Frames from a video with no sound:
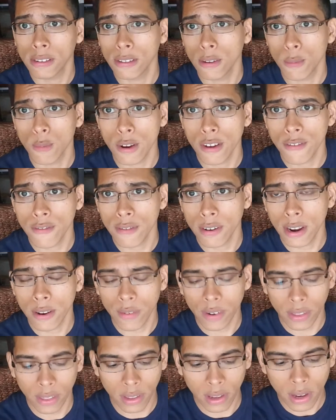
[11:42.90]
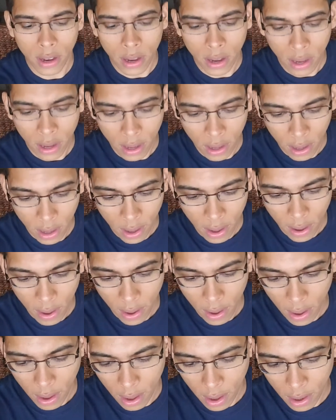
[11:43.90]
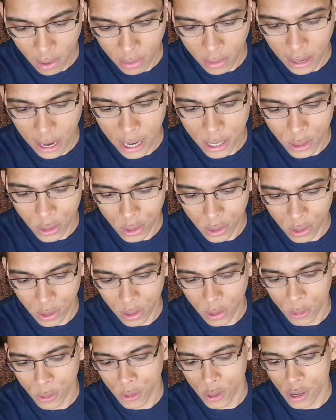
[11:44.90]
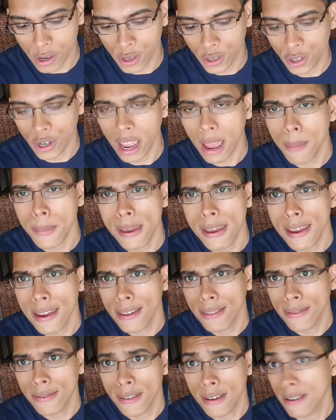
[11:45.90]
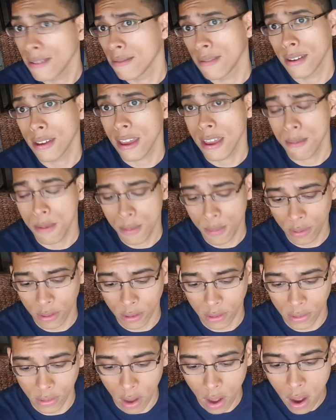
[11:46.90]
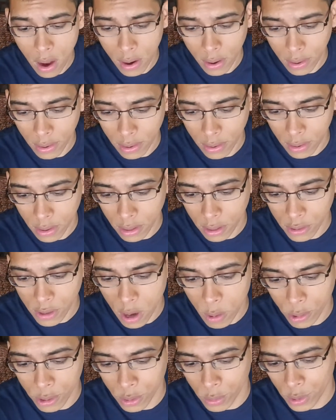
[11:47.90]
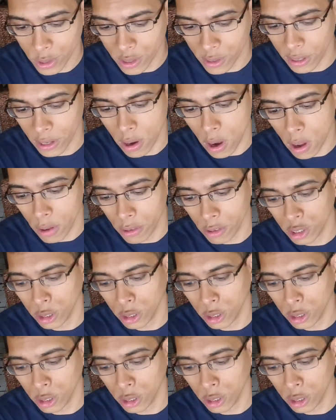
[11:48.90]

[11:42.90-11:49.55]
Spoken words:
the riff and everything, and the guys just, you know, started jamming and they came up with the song, and the song was originally called The